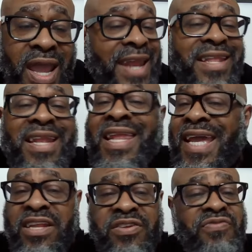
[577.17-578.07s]
At the
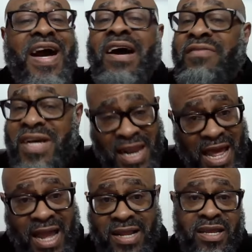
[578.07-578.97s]
latest, 5
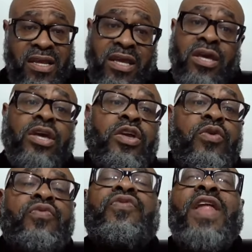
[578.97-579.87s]
o'clock.
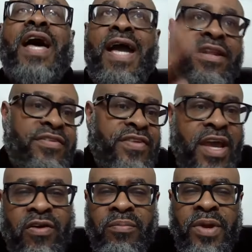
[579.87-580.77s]
You fly to
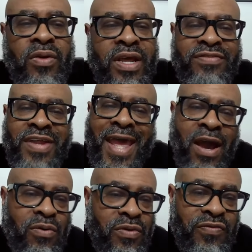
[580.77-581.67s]
Sacramento. That's an
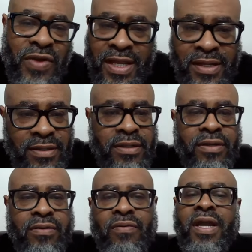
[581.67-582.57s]
hour flight,
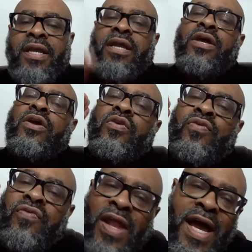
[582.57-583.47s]
right? You
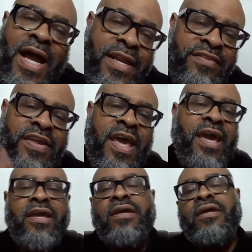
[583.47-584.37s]
fly to
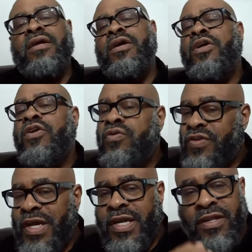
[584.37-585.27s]
Sac. You
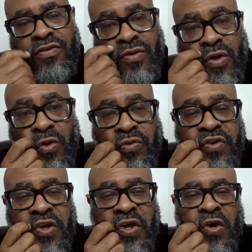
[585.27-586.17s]
check into the
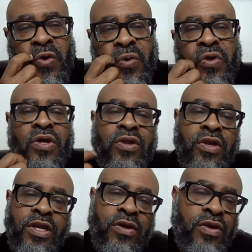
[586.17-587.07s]
hotel.
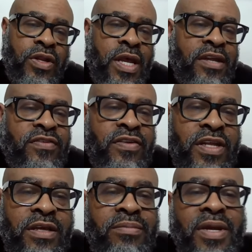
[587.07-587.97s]
You get a good night's
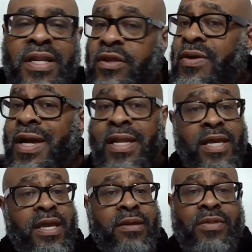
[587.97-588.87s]
sleep. And then you got a
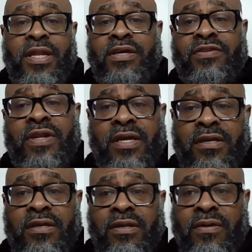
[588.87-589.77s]
game the next night,
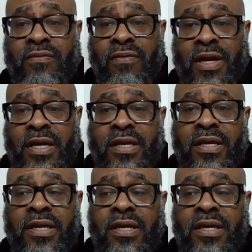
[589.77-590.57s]
right?